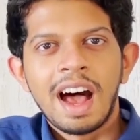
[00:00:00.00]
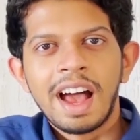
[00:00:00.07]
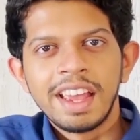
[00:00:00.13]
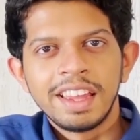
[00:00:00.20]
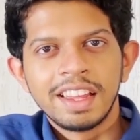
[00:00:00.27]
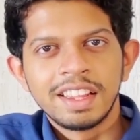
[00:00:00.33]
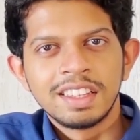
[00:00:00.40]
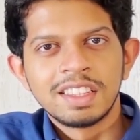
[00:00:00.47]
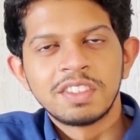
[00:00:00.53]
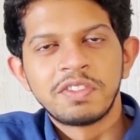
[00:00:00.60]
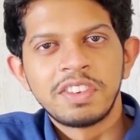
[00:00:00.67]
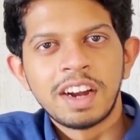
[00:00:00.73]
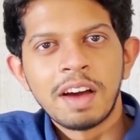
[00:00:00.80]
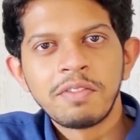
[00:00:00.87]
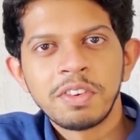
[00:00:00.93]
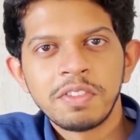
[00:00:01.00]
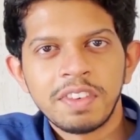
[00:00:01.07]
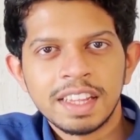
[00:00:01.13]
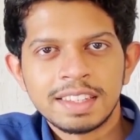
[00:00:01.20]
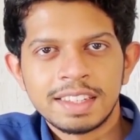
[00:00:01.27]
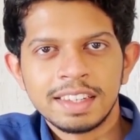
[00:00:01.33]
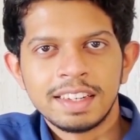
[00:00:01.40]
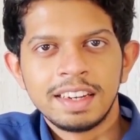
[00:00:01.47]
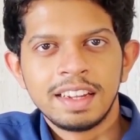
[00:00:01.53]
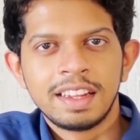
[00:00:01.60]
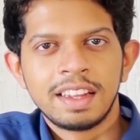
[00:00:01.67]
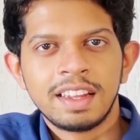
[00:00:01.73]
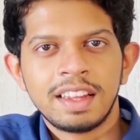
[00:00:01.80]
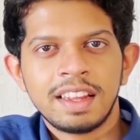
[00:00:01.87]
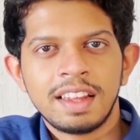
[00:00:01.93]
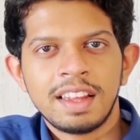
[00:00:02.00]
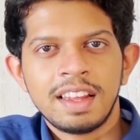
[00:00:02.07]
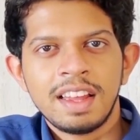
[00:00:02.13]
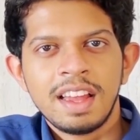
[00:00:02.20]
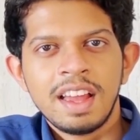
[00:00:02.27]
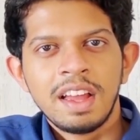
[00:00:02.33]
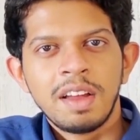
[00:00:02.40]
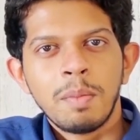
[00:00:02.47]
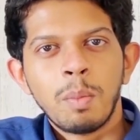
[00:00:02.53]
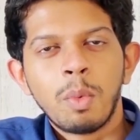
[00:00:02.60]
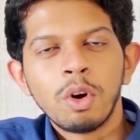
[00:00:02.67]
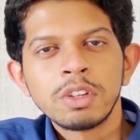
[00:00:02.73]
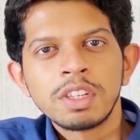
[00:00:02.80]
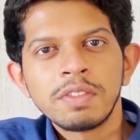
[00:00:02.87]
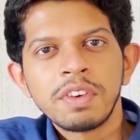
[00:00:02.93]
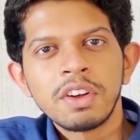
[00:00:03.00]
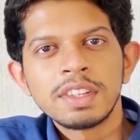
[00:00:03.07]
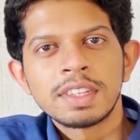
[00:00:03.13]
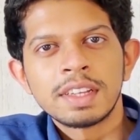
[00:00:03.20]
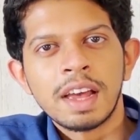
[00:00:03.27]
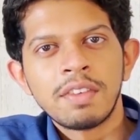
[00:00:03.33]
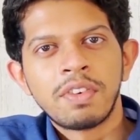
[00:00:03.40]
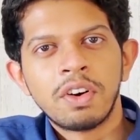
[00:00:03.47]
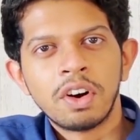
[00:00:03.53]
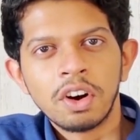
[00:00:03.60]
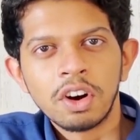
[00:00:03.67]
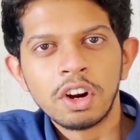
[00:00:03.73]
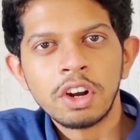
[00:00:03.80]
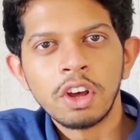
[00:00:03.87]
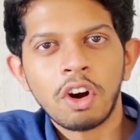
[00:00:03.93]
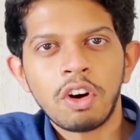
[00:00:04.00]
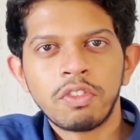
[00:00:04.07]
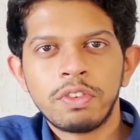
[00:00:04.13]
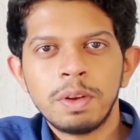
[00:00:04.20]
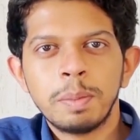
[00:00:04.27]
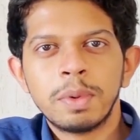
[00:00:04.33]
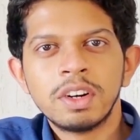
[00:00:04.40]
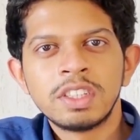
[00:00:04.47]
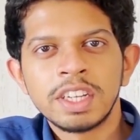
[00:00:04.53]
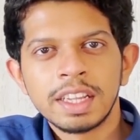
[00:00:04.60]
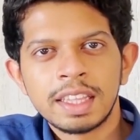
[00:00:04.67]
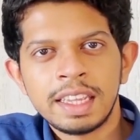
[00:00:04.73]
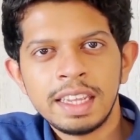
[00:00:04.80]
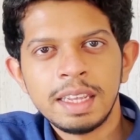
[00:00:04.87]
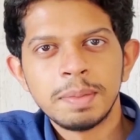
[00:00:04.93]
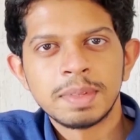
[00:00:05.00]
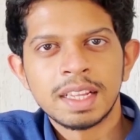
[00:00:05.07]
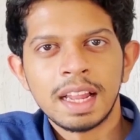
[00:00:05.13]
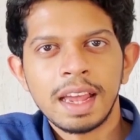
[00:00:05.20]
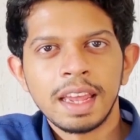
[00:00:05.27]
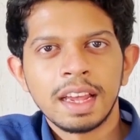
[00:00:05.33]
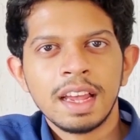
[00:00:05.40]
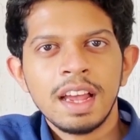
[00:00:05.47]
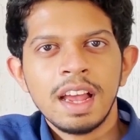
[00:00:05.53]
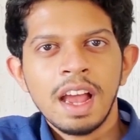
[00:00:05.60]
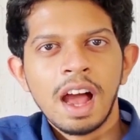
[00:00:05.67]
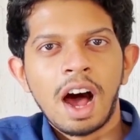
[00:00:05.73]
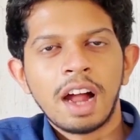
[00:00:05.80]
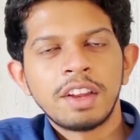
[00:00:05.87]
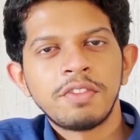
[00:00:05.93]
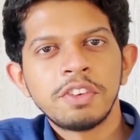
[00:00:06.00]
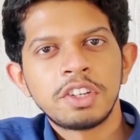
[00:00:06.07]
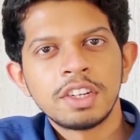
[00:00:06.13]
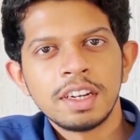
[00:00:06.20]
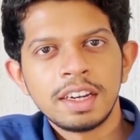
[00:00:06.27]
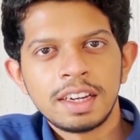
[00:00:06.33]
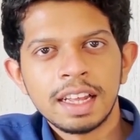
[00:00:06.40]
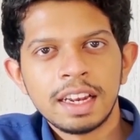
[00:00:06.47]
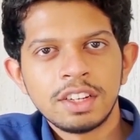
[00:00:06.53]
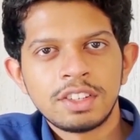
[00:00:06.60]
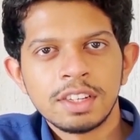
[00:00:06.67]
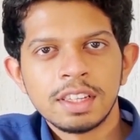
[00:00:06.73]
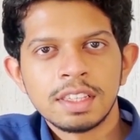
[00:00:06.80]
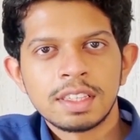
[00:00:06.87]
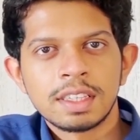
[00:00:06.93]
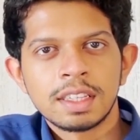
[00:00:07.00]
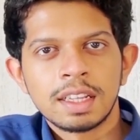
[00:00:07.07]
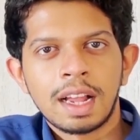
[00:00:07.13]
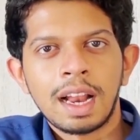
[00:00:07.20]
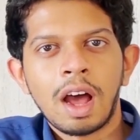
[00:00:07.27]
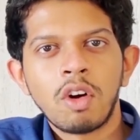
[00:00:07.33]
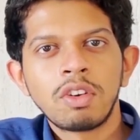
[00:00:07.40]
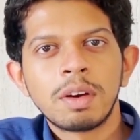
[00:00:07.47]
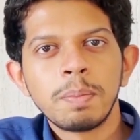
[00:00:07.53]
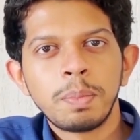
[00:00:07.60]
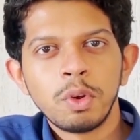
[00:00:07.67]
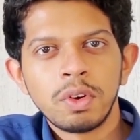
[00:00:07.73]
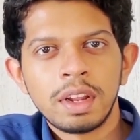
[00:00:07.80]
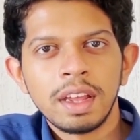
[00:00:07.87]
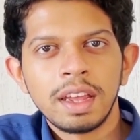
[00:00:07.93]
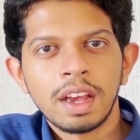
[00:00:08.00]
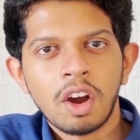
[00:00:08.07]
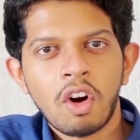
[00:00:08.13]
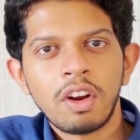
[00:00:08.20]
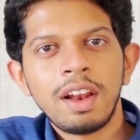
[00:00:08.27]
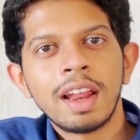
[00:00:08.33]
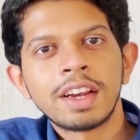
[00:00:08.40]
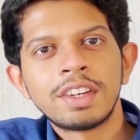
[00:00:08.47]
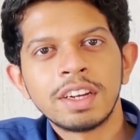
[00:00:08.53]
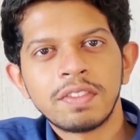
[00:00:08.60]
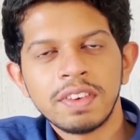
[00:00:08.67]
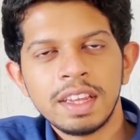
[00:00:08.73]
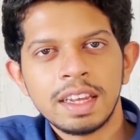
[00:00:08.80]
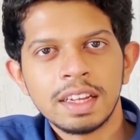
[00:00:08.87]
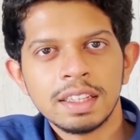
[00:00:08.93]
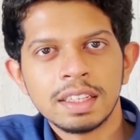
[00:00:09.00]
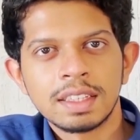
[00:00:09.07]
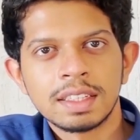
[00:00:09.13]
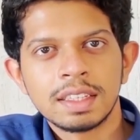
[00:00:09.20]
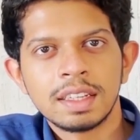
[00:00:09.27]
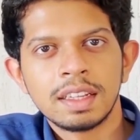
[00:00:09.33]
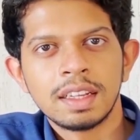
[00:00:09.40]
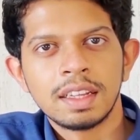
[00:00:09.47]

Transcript: Hi, this is Viram from Vested. Most of us have heard of emerging themes like artificial intelligence, cloud computing, or electric vehicles.